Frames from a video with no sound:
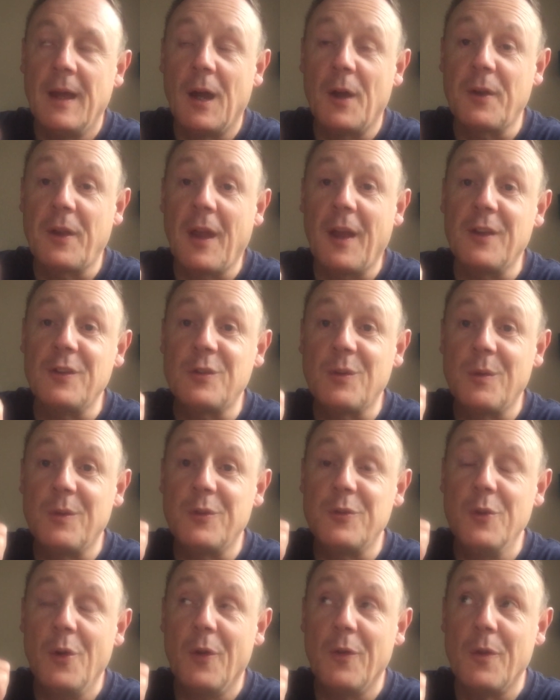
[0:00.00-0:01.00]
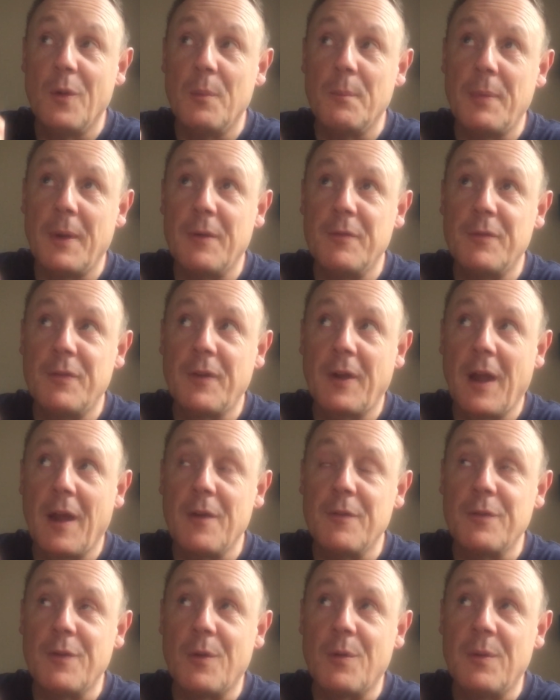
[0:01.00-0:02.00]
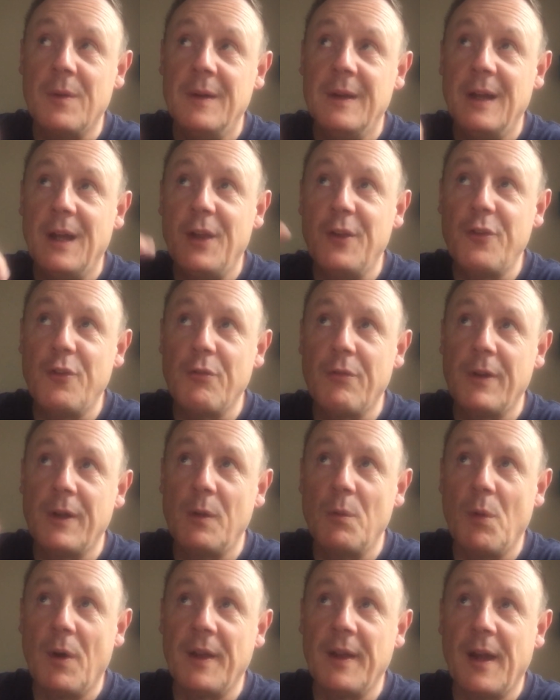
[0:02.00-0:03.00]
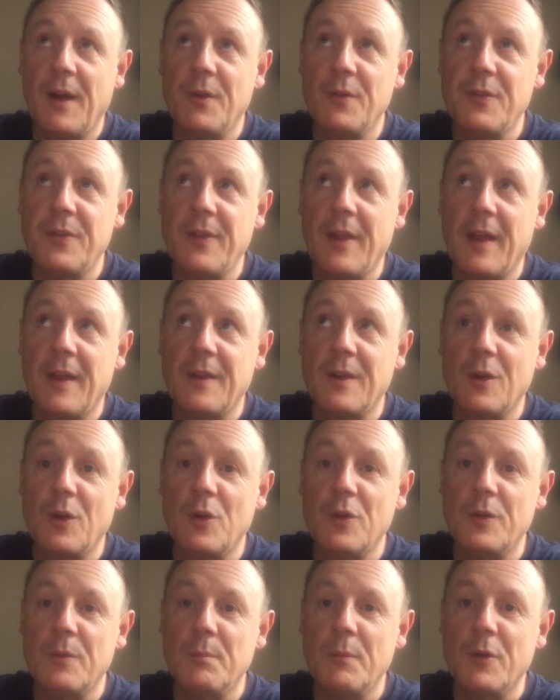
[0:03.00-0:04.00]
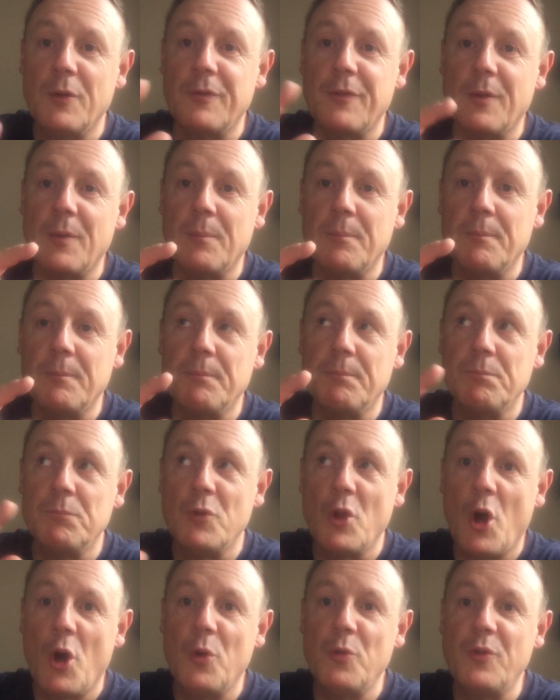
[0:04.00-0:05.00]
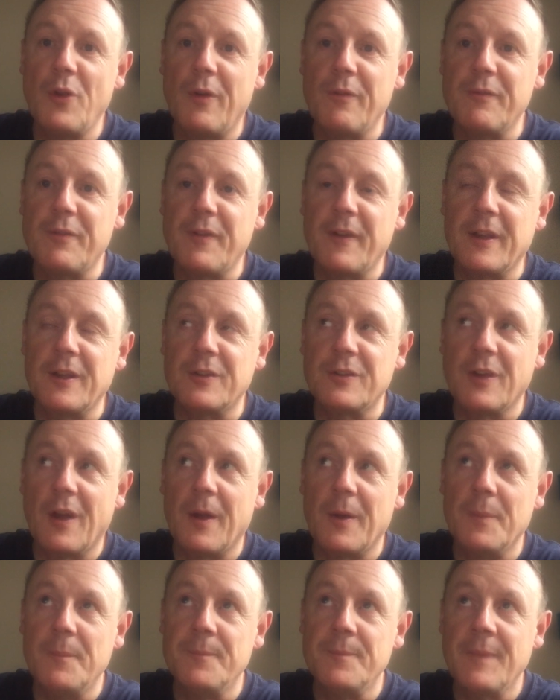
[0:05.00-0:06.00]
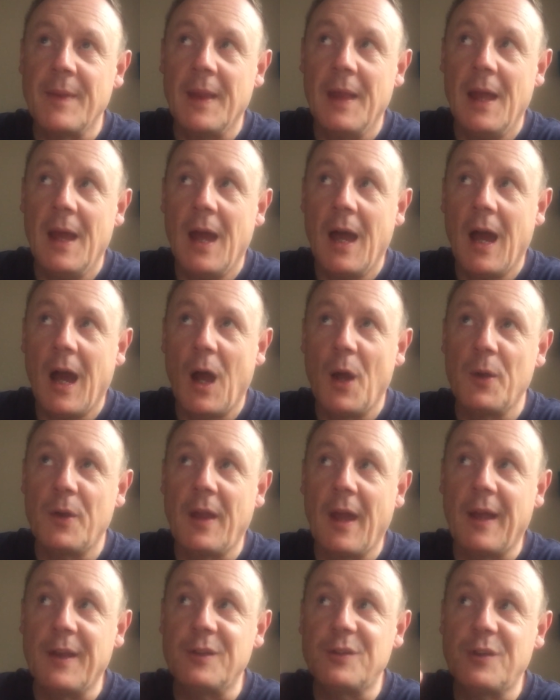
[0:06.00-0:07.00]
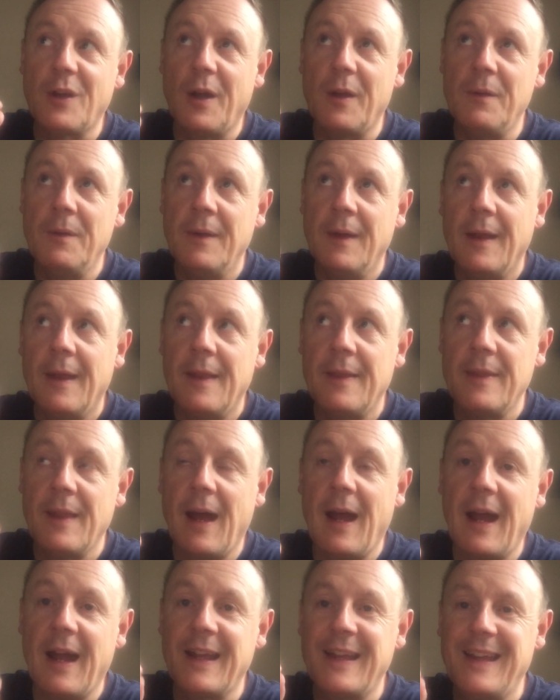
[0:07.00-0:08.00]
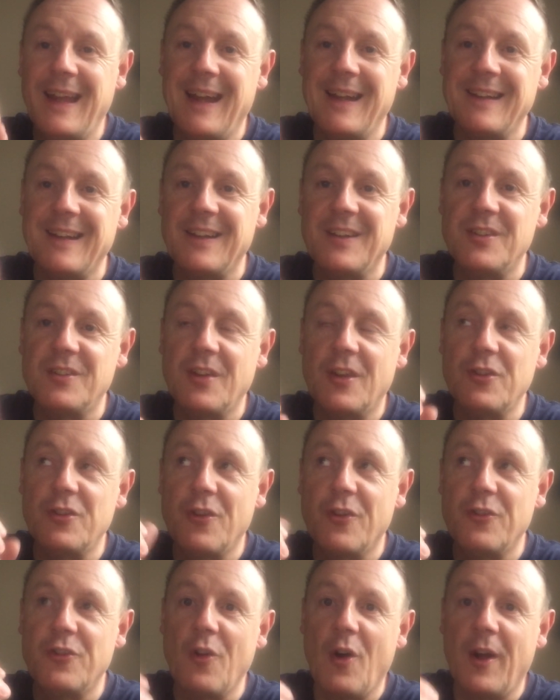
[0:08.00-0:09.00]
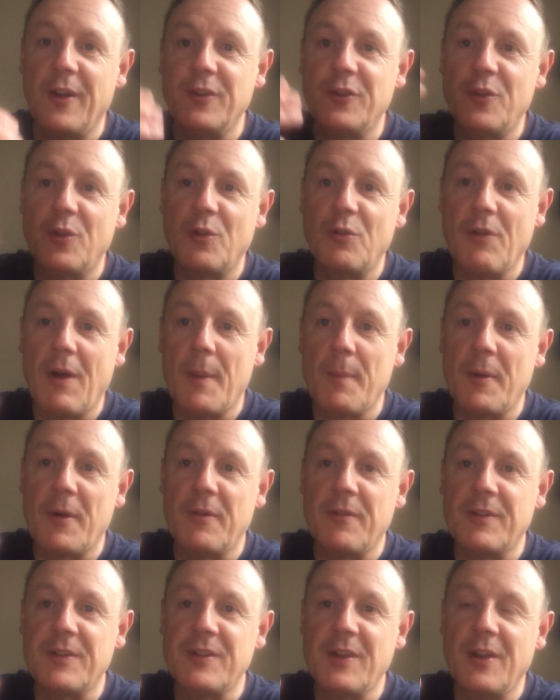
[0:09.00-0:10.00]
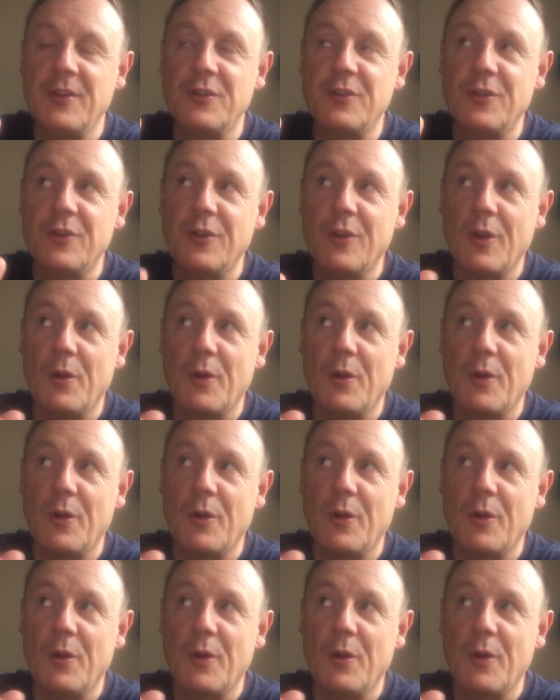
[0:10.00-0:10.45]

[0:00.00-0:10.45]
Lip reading: Okay, so it's not them being forgetful. Is there anyone else there that could have moved them? No, don't think so. Okay, so that again is designed to grab our attention.